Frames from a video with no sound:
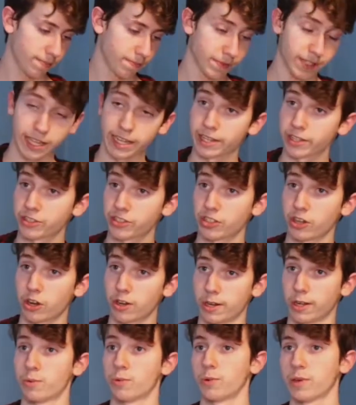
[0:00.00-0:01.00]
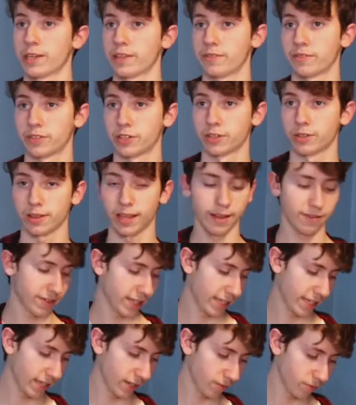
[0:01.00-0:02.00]
getting started with your left
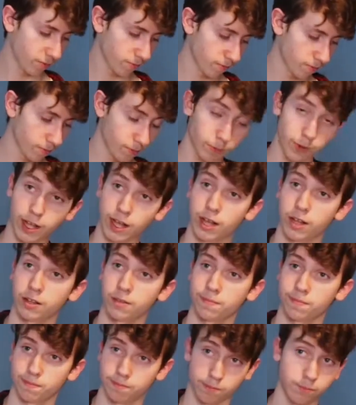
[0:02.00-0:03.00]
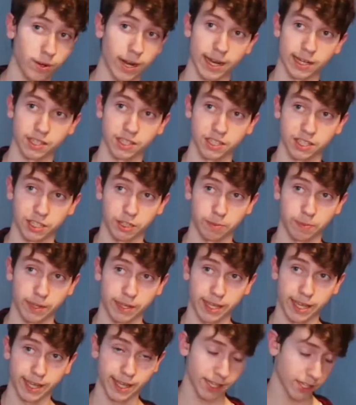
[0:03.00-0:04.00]
hand while practicing your
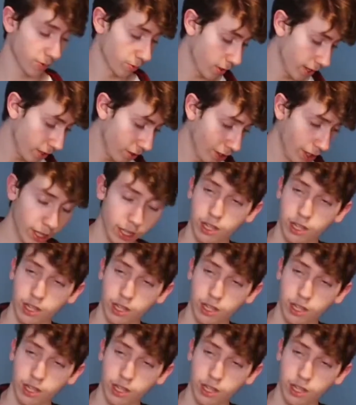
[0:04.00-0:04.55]
picking as well.